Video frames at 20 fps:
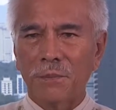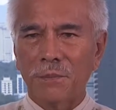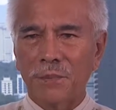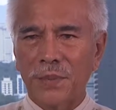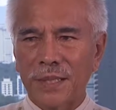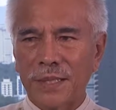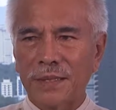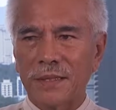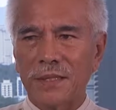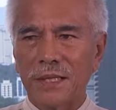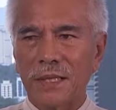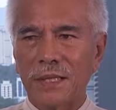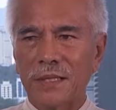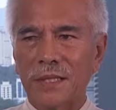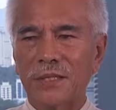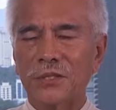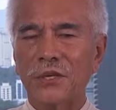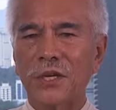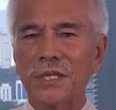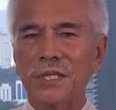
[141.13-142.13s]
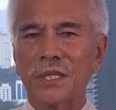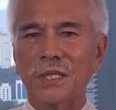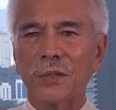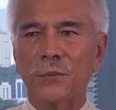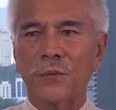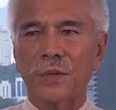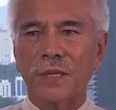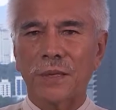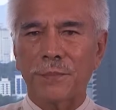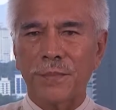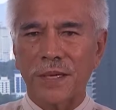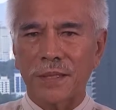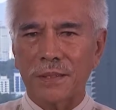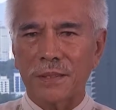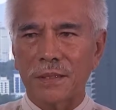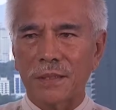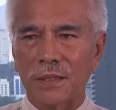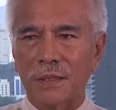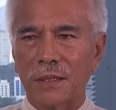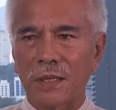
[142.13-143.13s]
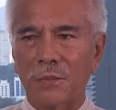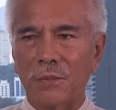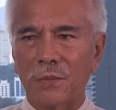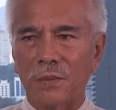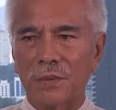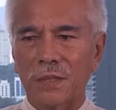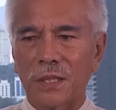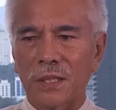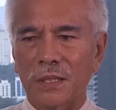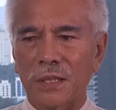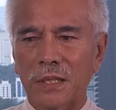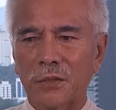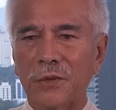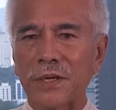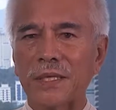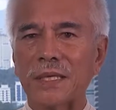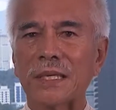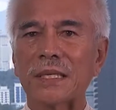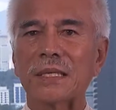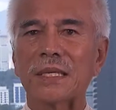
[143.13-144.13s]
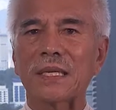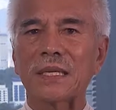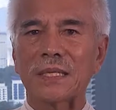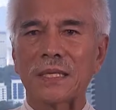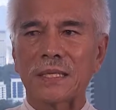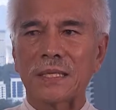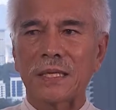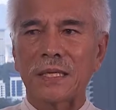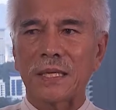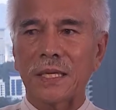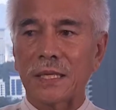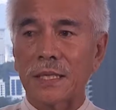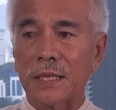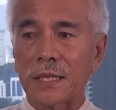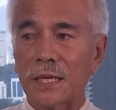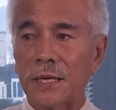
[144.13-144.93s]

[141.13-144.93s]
but the change in the weather pattern, the greater intensity and